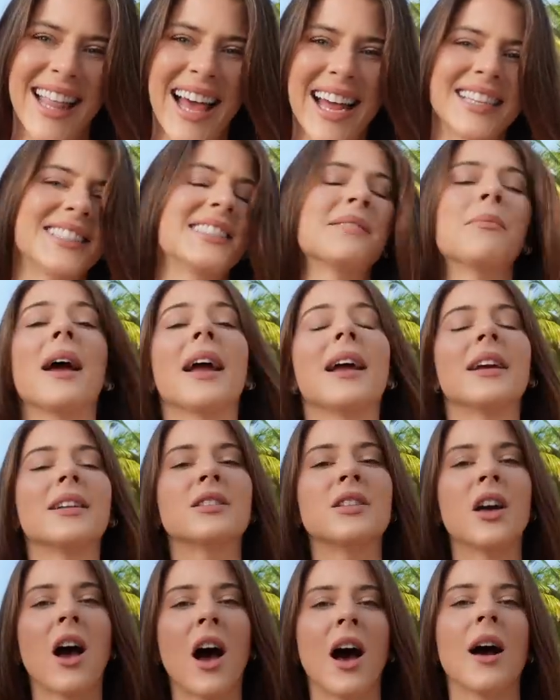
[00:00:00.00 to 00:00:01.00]
that is my
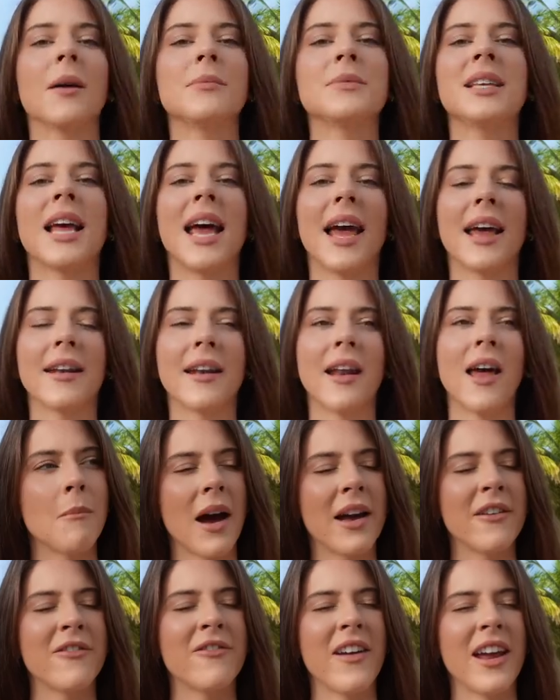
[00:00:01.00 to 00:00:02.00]
top 10,
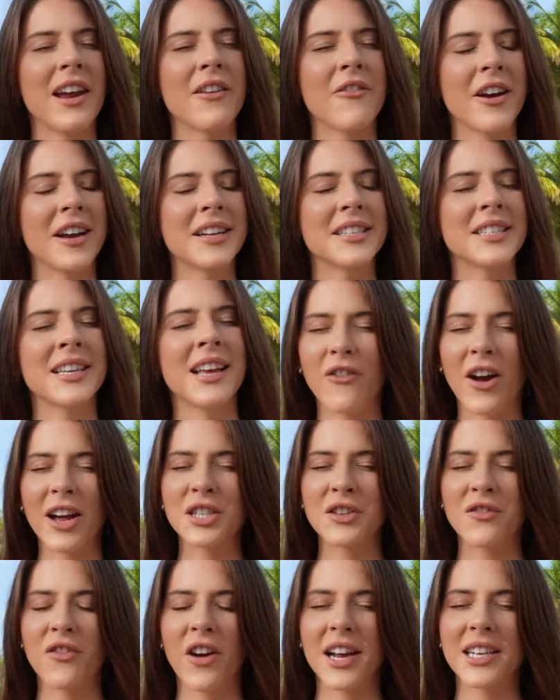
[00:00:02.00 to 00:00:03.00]
my favorite
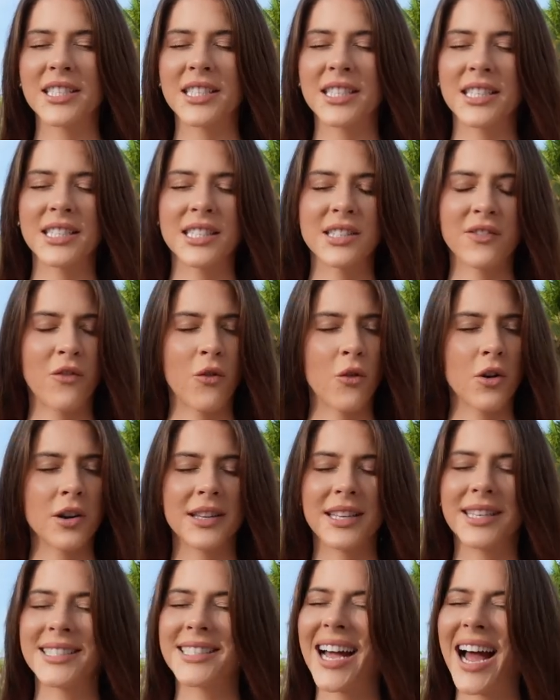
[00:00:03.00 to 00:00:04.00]
fresh fragrances for
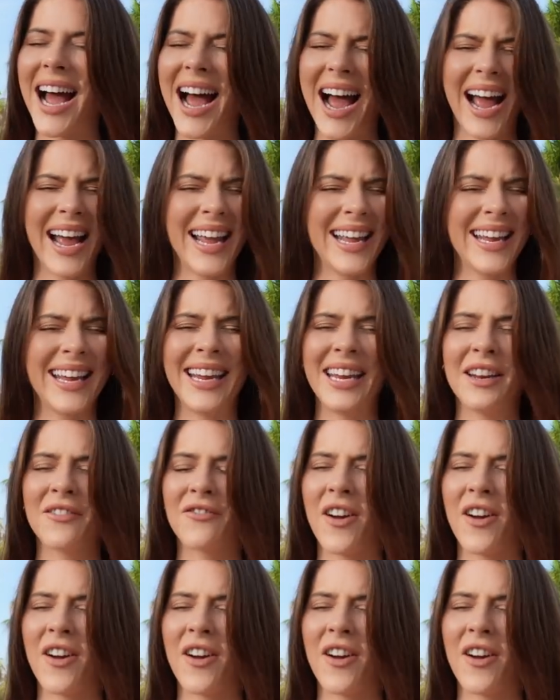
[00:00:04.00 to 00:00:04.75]
this high heat,